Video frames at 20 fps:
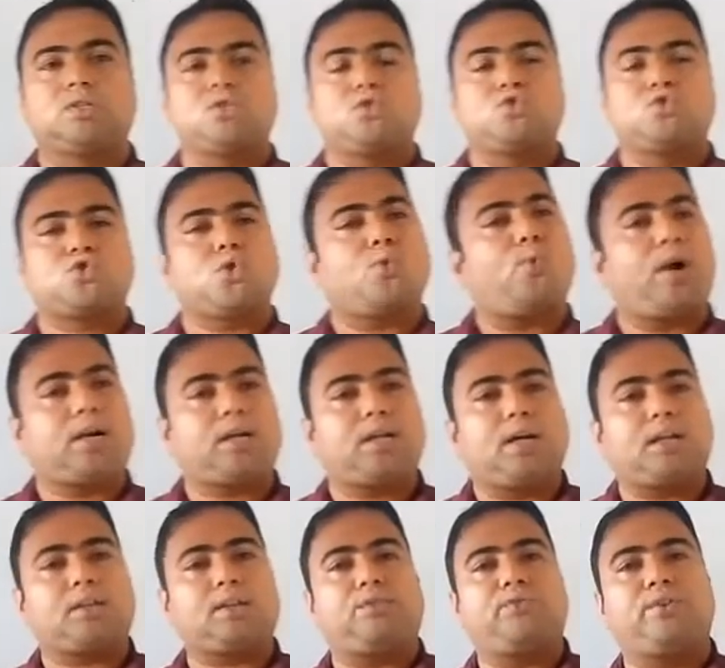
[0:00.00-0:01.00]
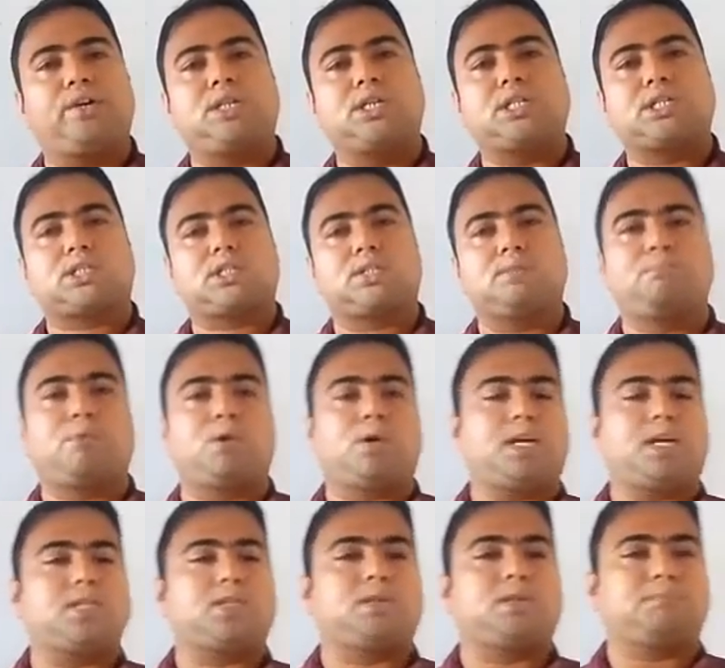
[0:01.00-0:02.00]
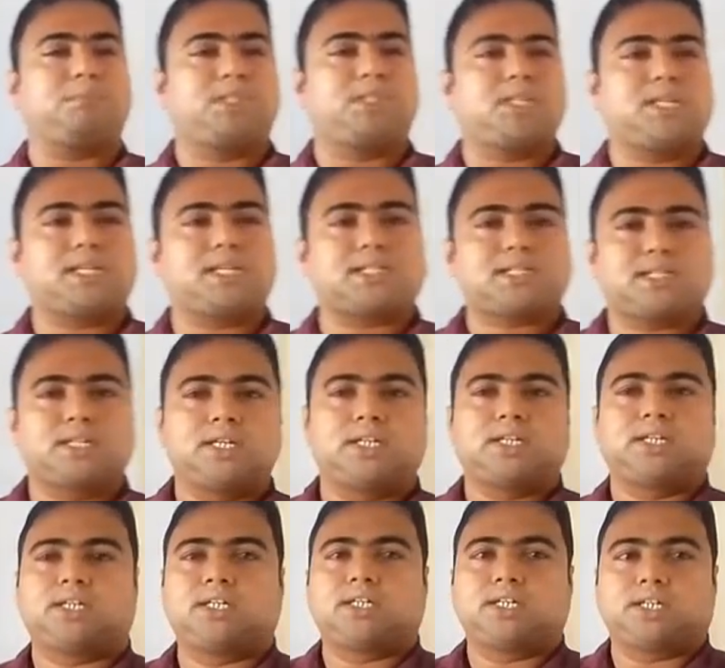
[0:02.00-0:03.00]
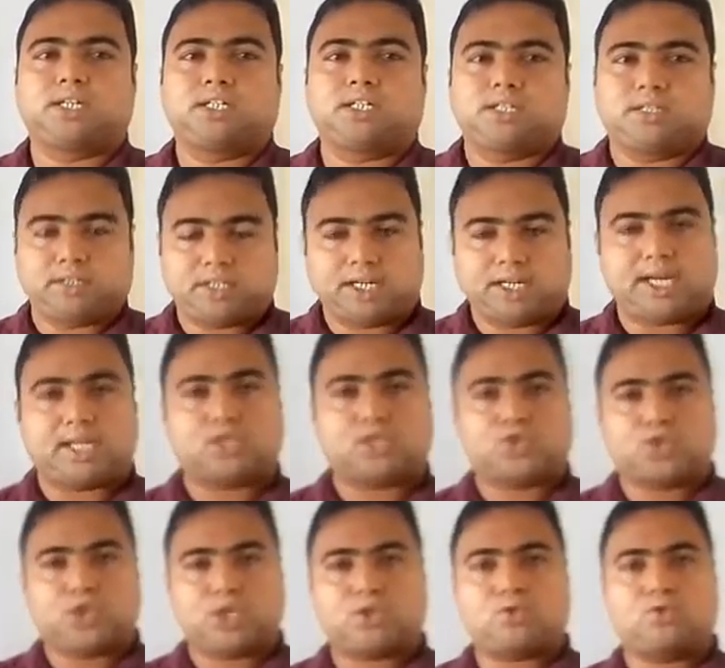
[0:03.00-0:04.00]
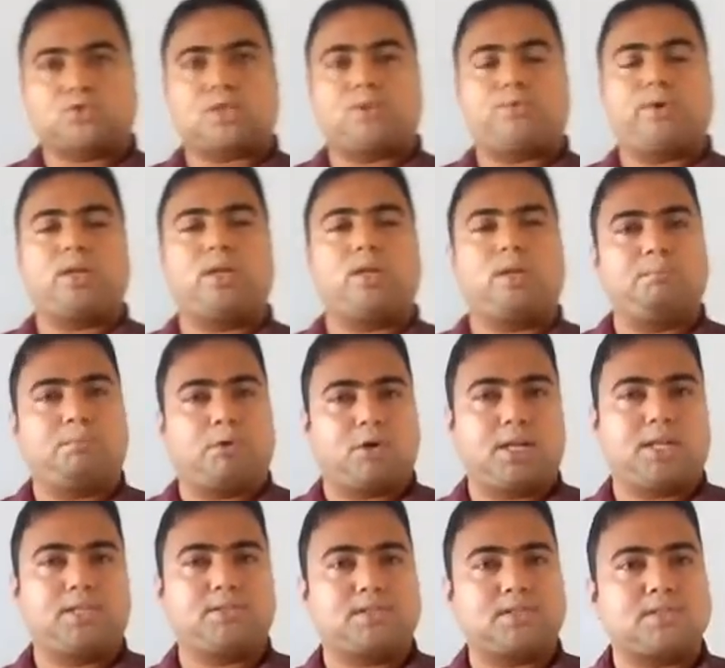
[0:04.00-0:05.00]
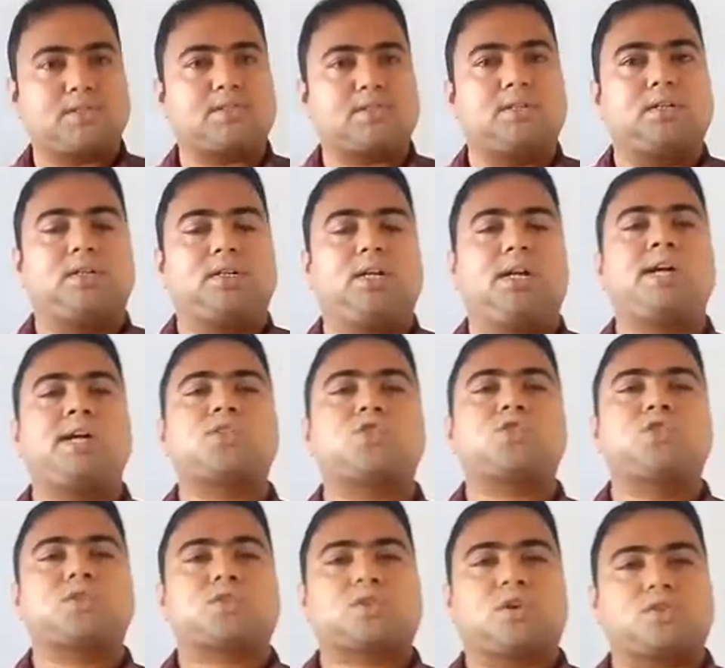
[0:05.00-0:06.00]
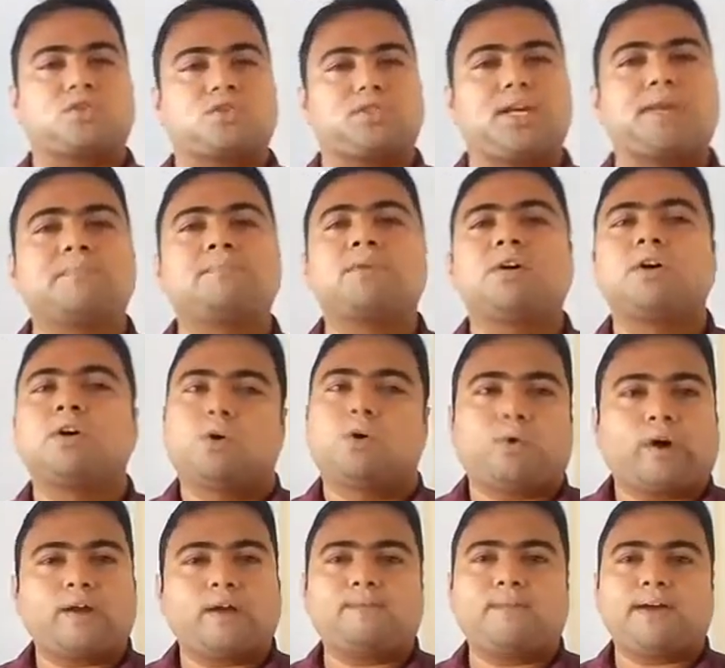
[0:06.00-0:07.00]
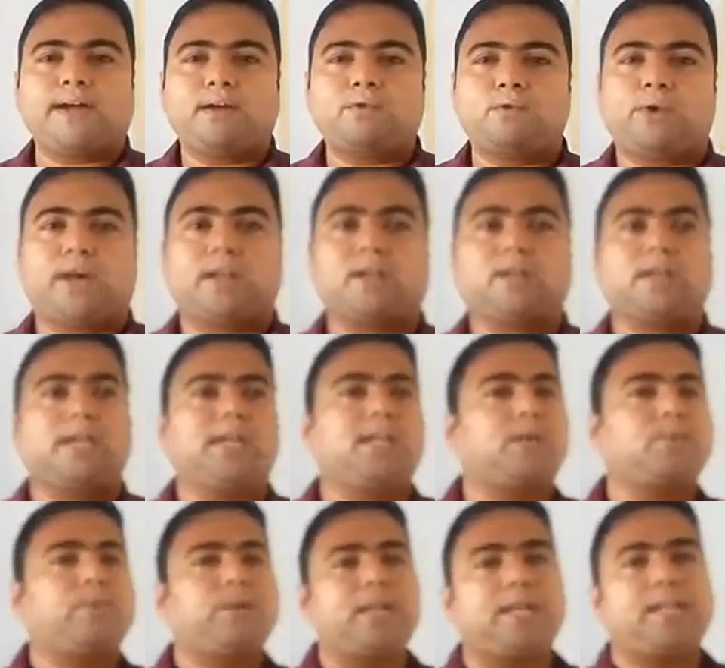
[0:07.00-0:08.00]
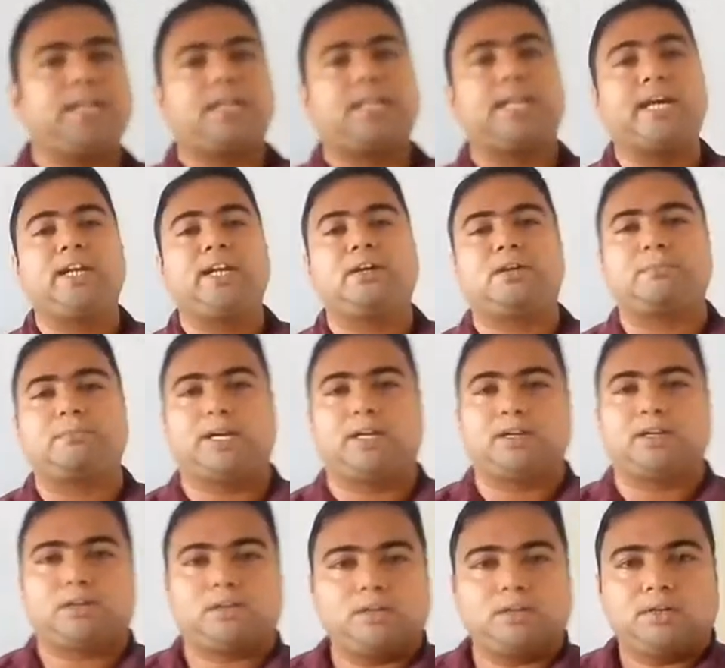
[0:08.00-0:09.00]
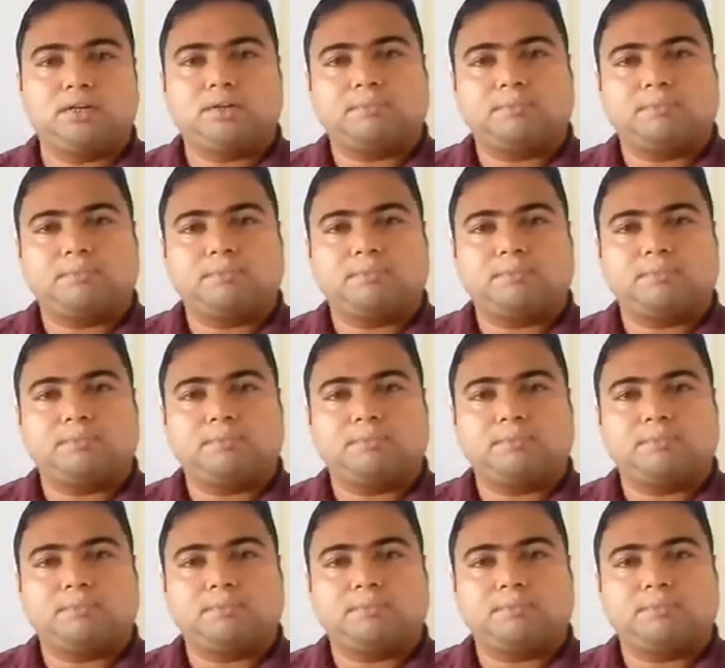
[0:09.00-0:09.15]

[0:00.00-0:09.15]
So what are the various importance of business? There are 6 to 7 importances. Let's discuss them one by one in a very detailed manner.